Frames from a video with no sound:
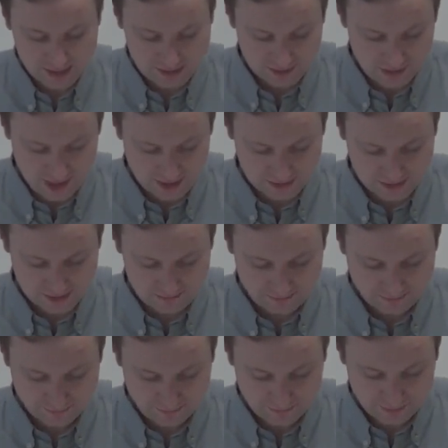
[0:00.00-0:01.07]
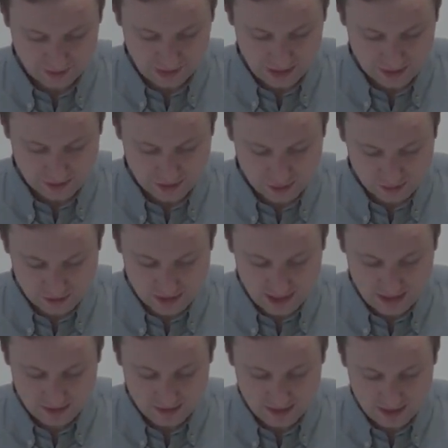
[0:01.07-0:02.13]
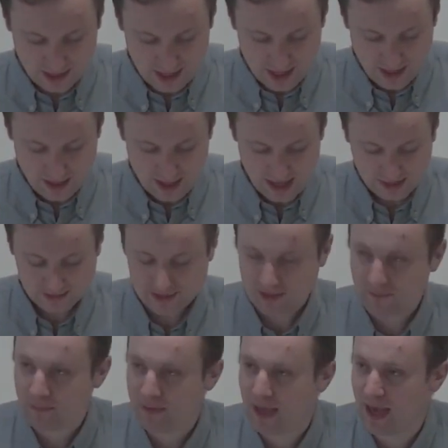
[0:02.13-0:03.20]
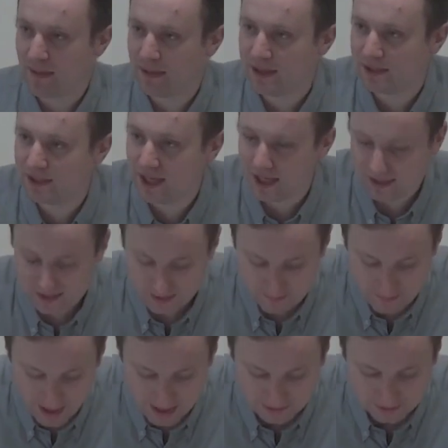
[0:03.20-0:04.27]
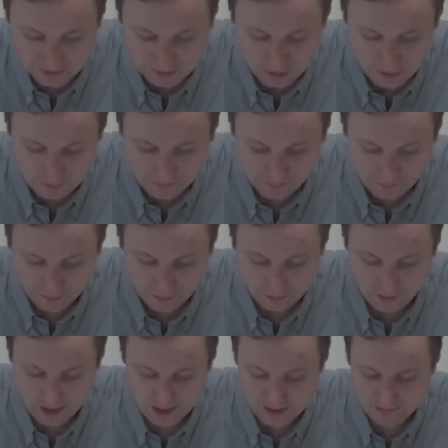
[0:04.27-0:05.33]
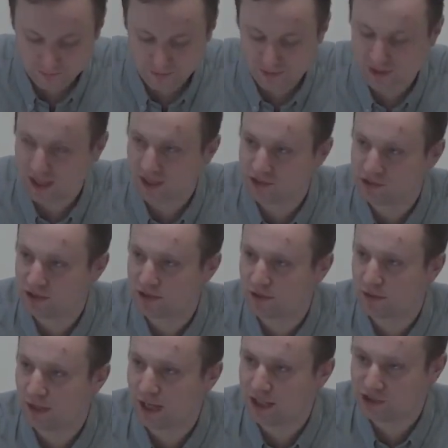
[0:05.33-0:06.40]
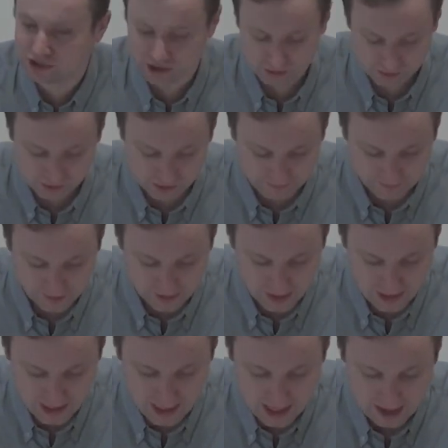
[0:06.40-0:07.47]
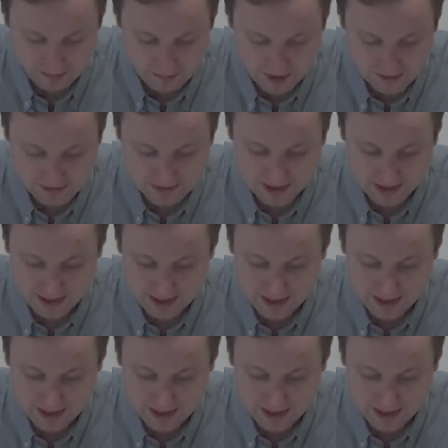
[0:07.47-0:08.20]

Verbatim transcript: to that. Uh, Tuesday uh, at 7 p.m. is is impact group for uh, for secondary school age children. Uh, Wednesday